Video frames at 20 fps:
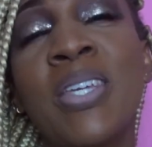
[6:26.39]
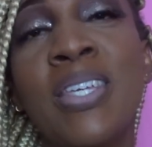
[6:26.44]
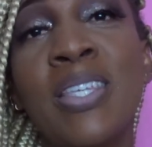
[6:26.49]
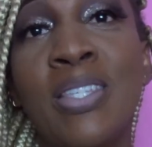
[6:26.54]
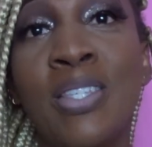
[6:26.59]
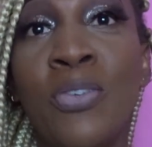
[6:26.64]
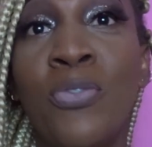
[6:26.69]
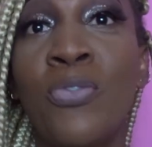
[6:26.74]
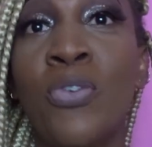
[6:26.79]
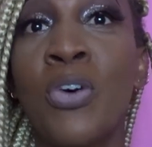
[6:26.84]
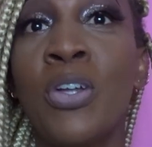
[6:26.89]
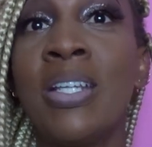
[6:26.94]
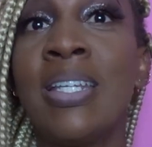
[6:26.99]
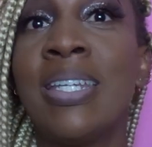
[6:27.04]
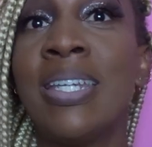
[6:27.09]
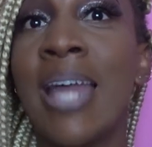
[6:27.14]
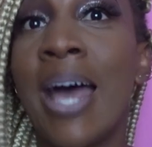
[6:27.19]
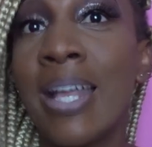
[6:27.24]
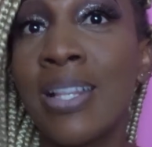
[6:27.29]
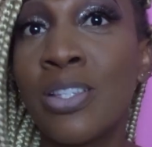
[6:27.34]
easy for
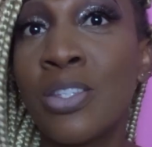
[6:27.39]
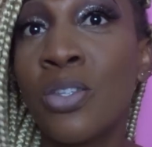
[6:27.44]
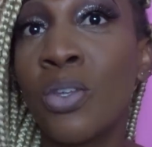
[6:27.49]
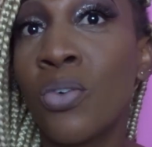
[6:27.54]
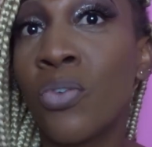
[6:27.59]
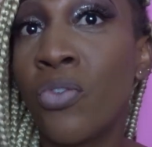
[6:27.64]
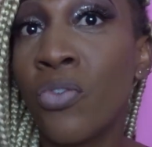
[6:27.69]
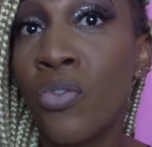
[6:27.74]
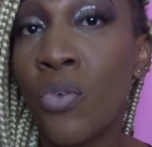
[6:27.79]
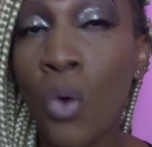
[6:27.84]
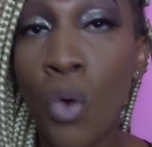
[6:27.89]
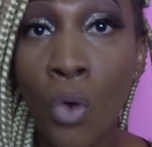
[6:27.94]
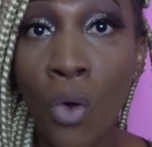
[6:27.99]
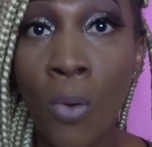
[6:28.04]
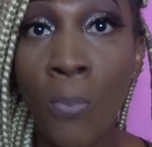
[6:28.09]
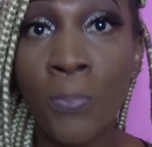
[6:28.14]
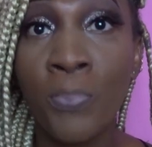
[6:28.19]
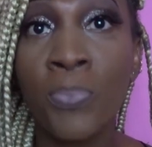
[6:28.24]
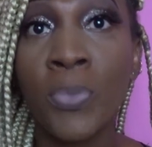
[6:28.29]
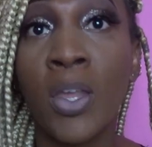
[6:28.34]
that to
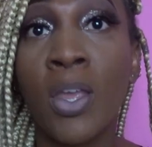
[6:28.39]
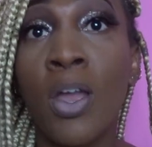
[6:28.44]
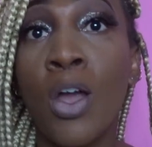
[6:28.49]
form